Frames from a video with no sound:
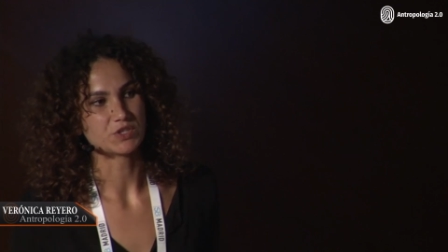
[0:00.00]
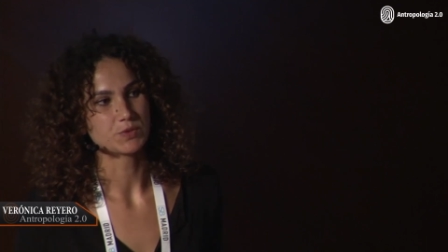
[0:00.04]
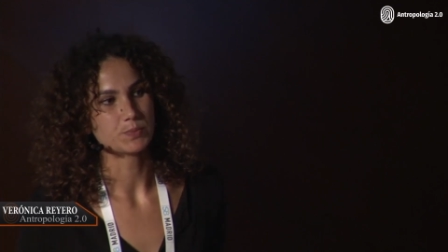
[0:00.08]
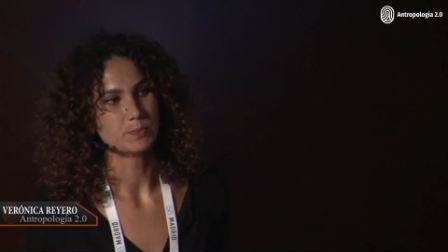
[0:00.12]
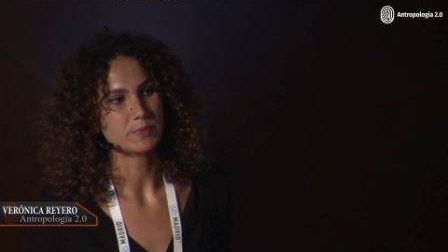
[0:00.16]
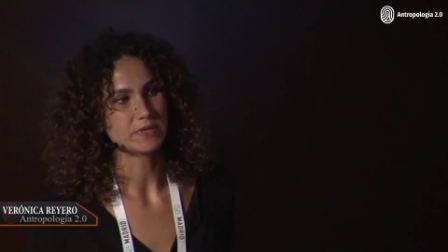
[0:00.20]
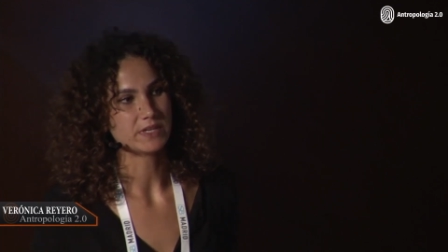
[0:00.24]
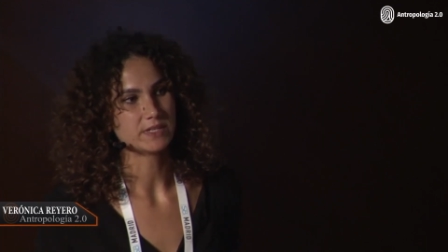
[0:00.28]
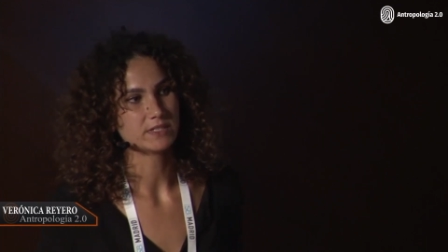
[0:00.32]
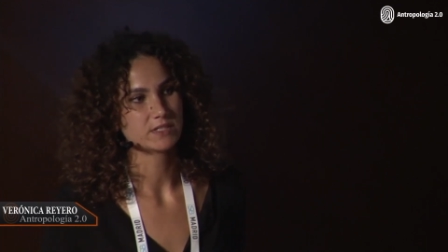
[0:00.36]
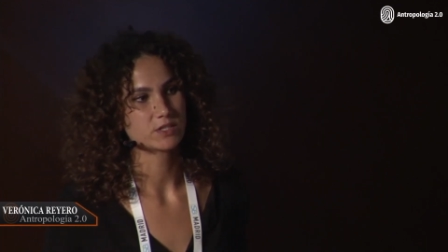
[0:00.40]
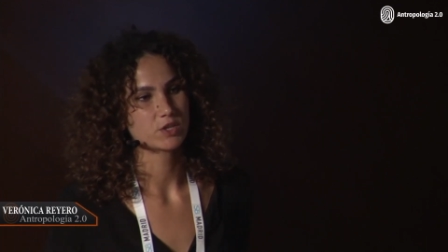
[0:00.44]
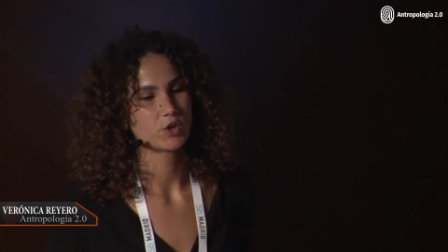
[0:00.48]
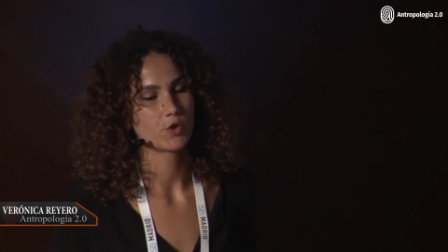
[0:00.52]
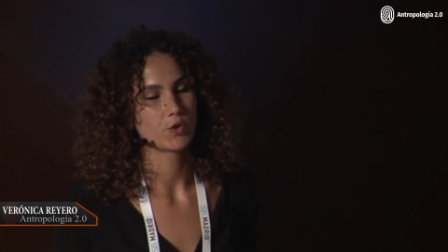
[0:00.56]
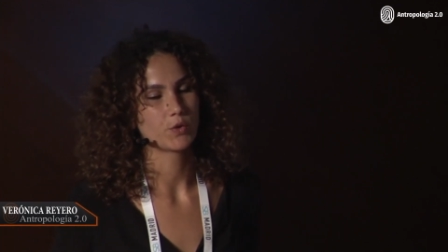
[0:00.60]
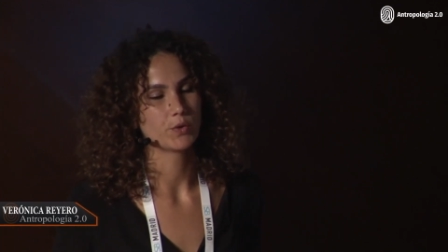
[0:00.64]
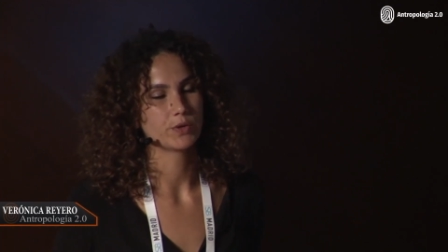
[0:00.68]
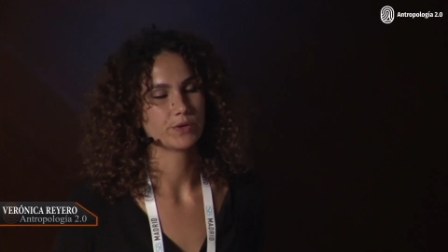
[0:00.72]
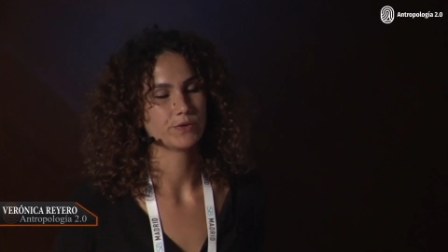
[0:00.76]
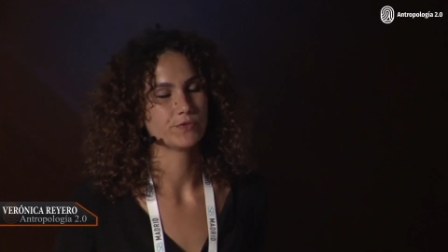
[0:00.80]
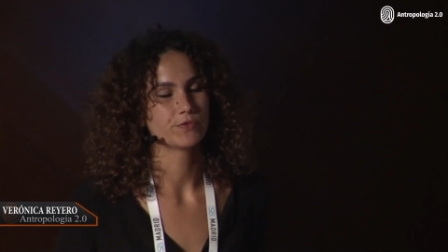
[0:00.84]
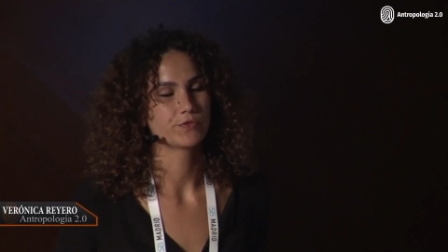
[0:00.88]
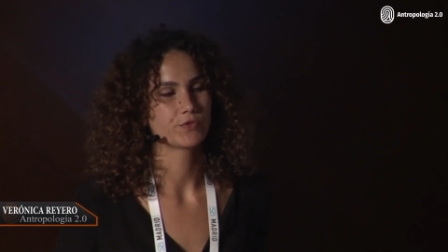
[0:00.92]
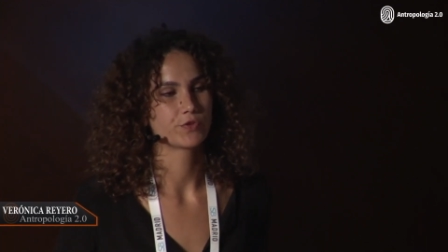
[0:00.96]
means
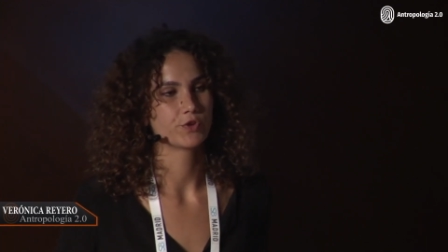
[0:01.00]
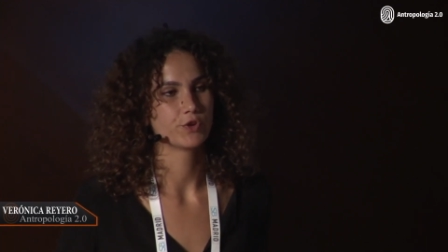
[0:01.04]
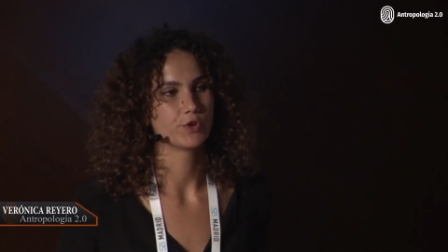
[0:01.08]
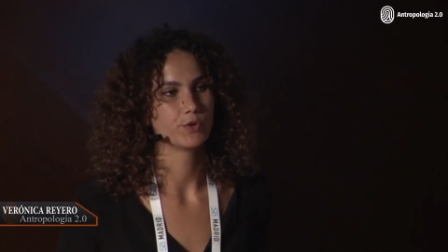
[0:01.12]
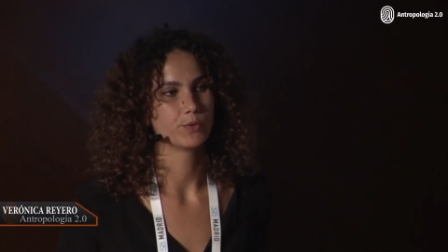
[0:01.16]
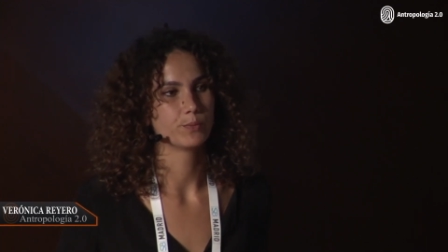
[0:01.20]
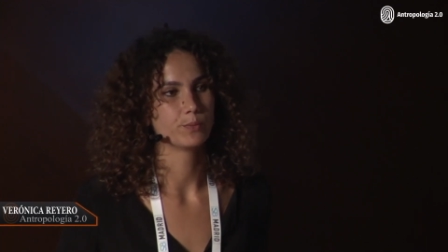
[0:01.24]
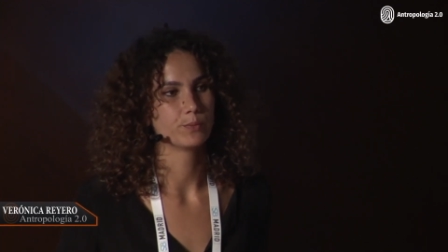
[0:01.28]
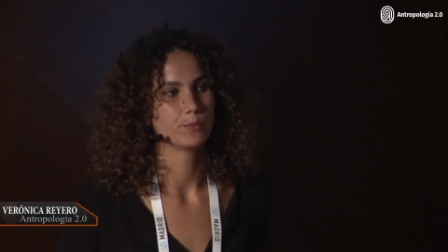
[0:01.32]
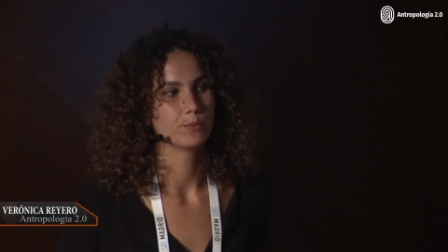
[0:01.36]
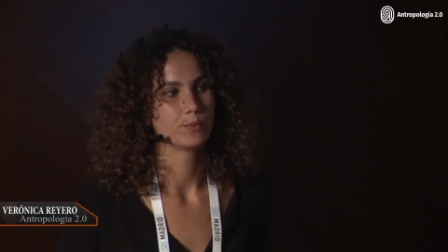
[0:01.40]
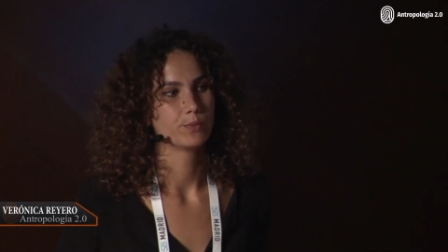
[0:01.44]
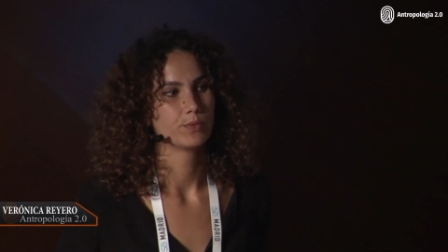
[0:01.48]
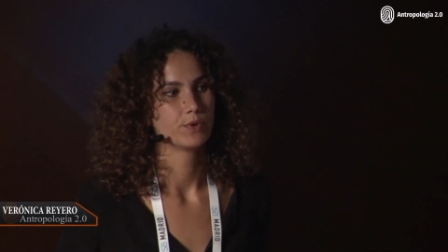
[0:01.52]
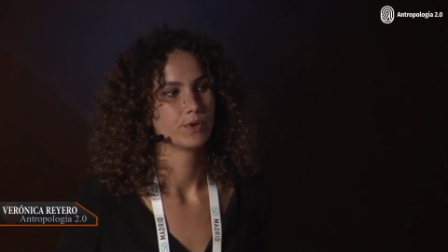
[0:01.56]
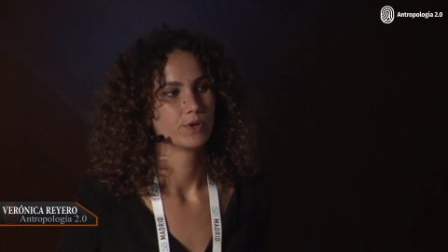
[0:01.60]
going from